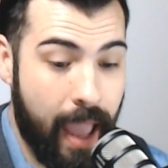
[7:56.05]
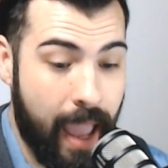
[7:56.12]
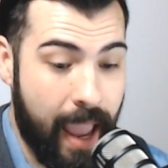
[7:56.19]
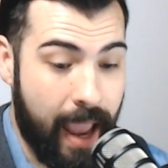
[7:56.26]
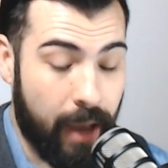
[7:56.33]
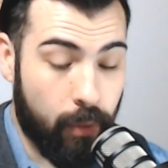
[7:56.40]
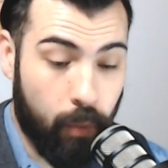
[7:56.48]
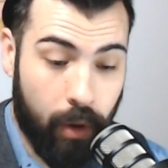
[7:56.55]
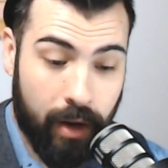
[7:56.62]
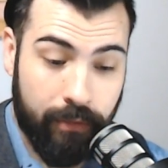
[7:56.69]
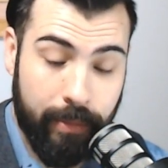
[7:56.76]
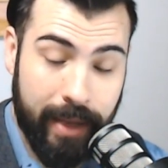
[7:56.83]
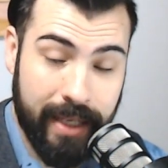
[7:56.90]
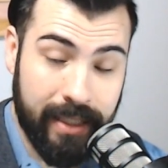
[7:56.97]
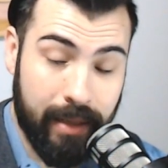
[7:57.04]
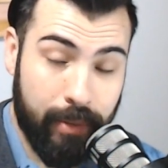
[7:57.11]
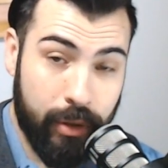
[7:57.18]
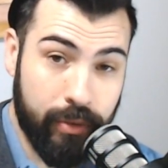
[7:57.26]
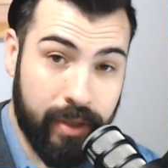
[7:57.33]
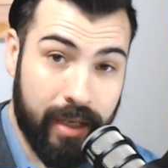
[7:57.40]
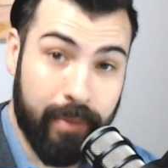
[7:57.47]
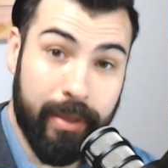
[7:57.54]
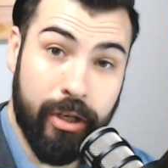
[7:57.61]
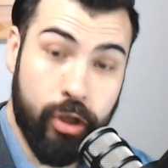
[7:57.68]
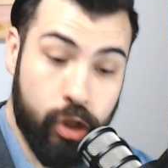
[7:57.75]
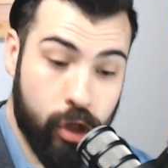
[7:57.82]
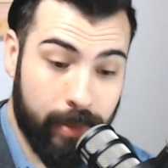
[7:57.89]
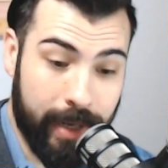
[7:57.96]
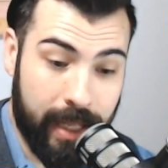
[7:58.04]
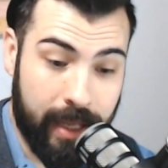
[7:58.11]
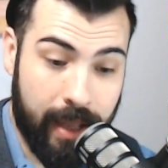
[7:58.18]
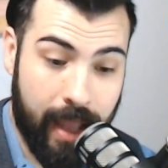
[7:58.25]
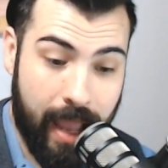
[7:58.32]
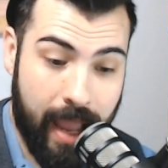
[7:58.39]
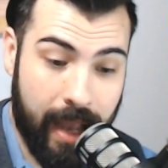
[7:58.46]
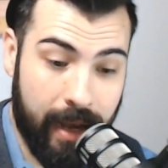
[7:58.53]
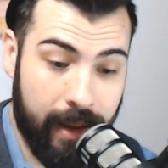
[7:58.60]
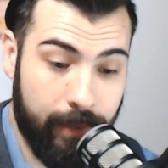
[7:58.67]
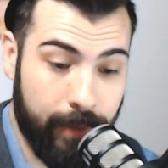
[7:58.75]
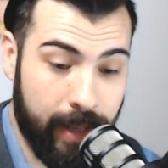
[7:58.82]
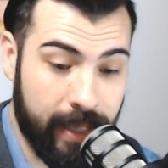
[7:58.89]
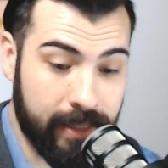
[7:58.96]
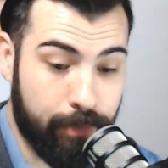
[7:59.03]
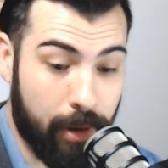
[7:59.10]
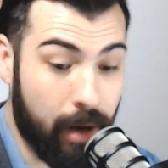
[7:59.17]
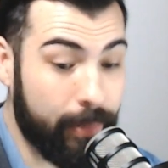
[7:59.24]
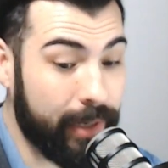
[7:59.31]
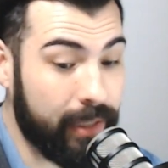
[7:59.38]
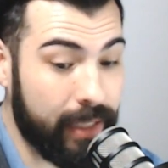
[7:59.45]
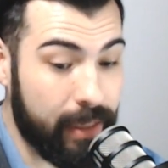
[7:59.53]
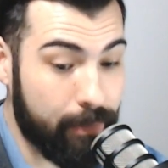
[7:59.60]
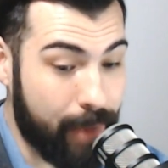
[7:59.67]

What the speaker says: and one of them is in a museum in Germany, and it is permanently